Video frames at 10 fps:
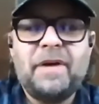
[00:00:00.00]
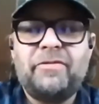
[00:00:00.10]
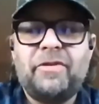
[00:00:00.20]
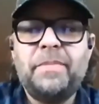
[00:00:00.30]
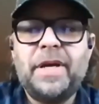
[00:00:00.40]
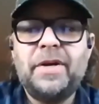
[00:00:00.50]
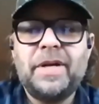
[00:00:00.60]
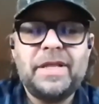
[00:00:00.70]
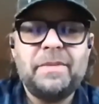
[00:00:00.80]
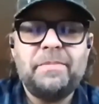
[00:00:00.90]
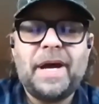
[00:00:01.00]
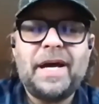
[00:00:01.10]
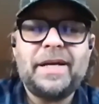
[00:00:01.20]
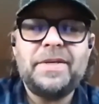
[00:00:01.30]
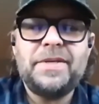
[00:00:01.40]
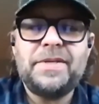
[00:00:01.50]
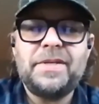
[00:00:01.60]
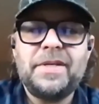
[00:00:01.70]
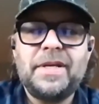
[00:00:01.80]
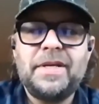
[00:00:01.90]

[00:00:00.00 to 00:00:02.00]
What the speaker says: bevel mirrored and the back is